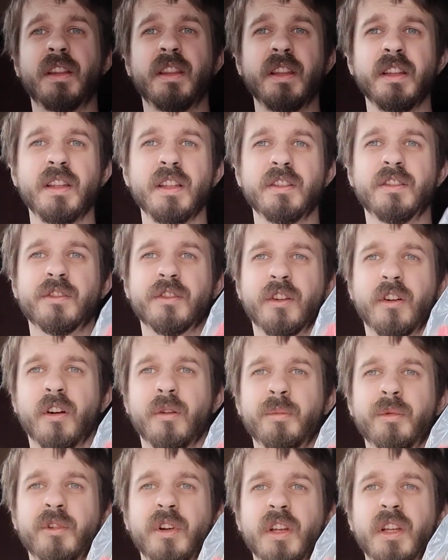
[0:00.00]
I think these are
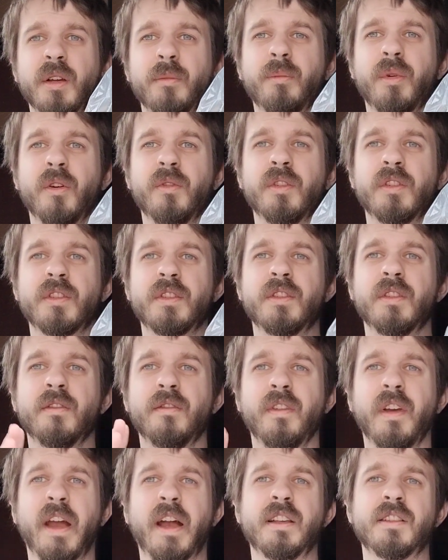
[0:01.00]
upgrade components to
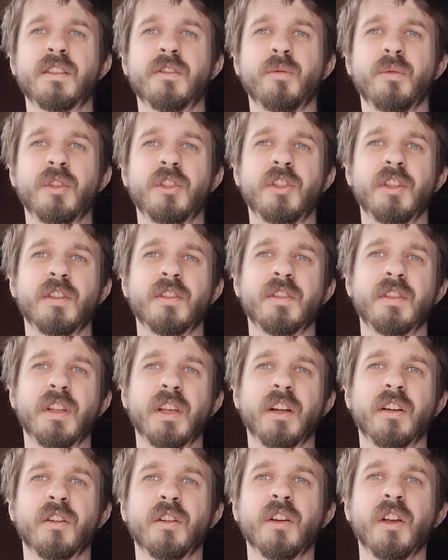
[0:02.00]
Vast, which is
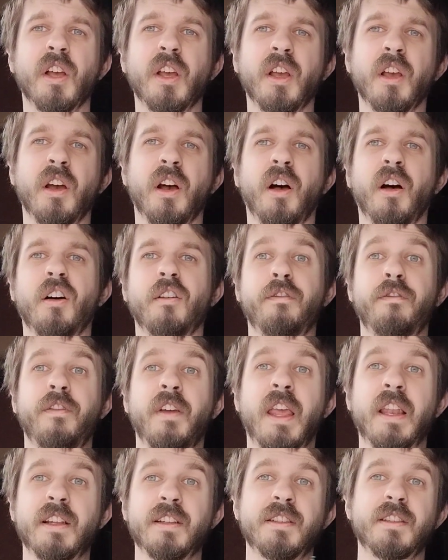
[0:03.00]
their
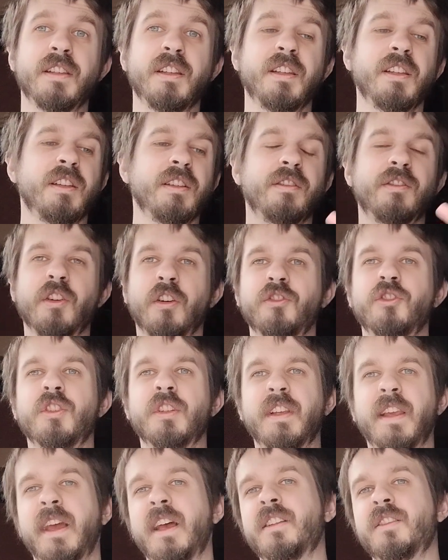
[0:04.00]
fantasy
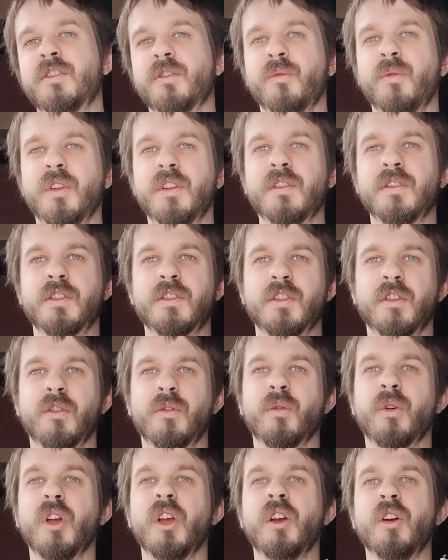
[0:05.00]
dungeon castle one.
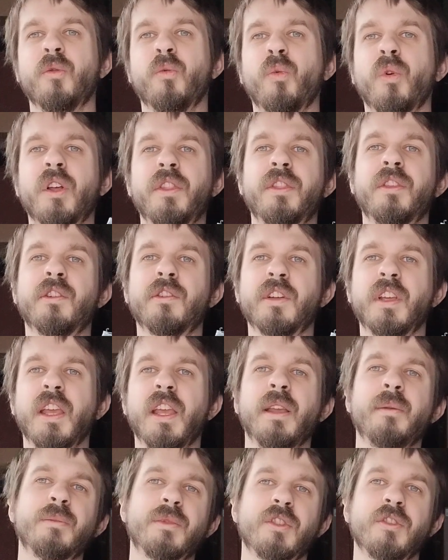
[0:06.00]
So what their
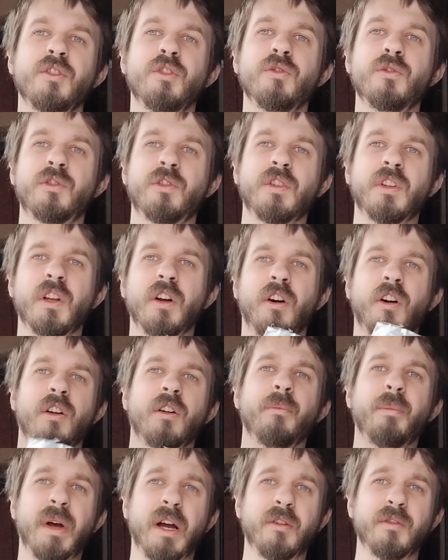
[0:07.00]
games usually are
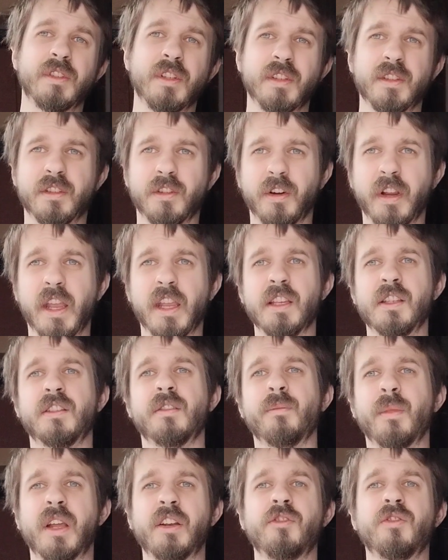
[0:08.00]
about is they're
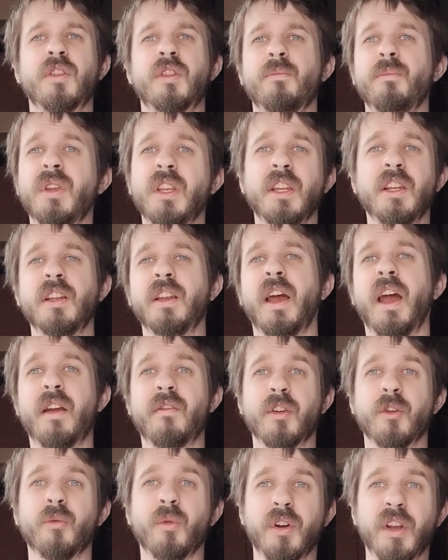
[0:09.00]
asymmetric, meaning
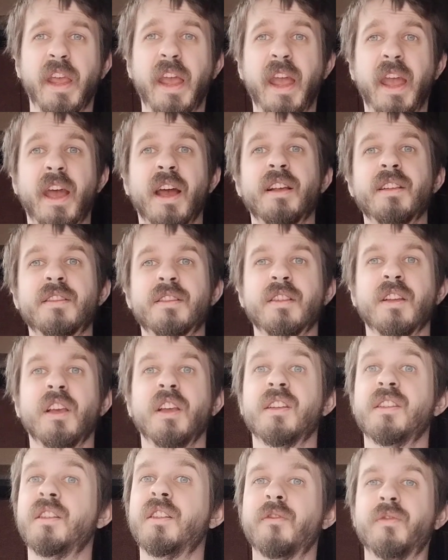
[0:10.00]
everyone has
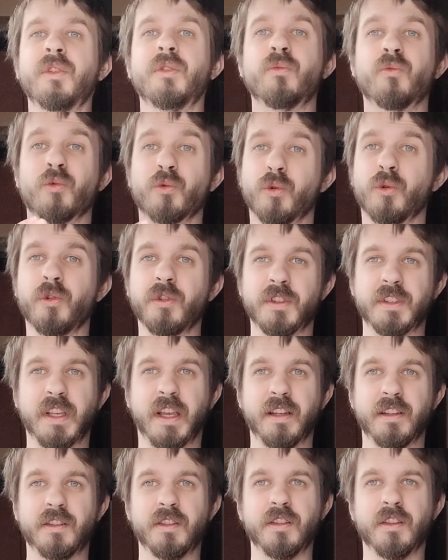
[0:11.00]
different rule
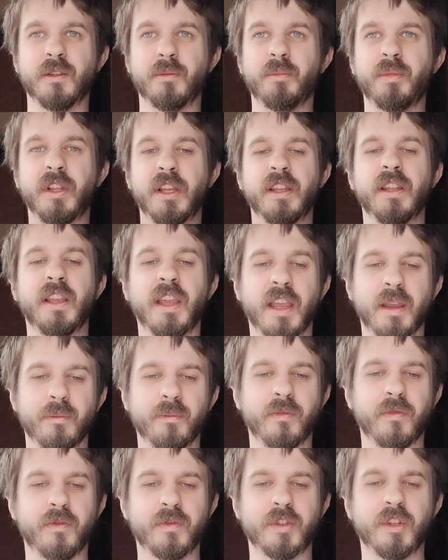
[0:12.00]
set to play the
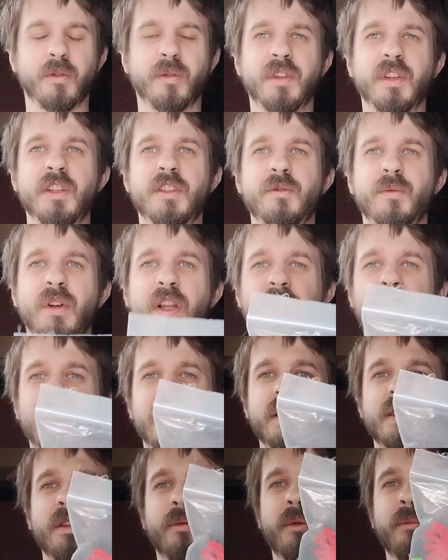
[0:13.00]
game. So in this one, I
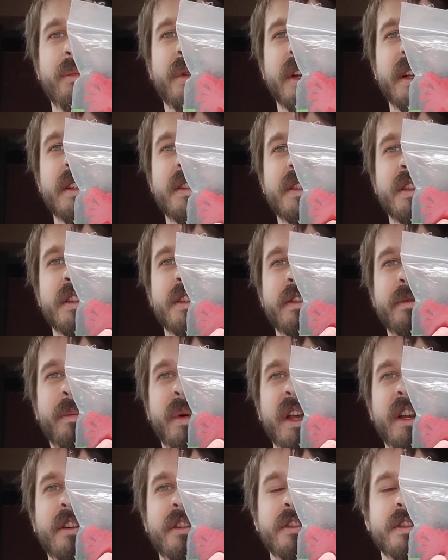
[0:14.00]
think someone plays the
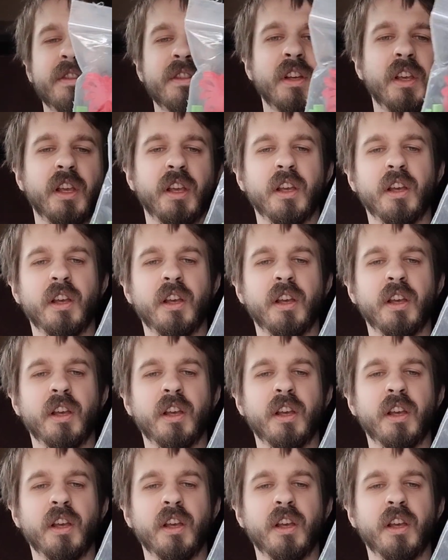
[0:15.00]
spiders,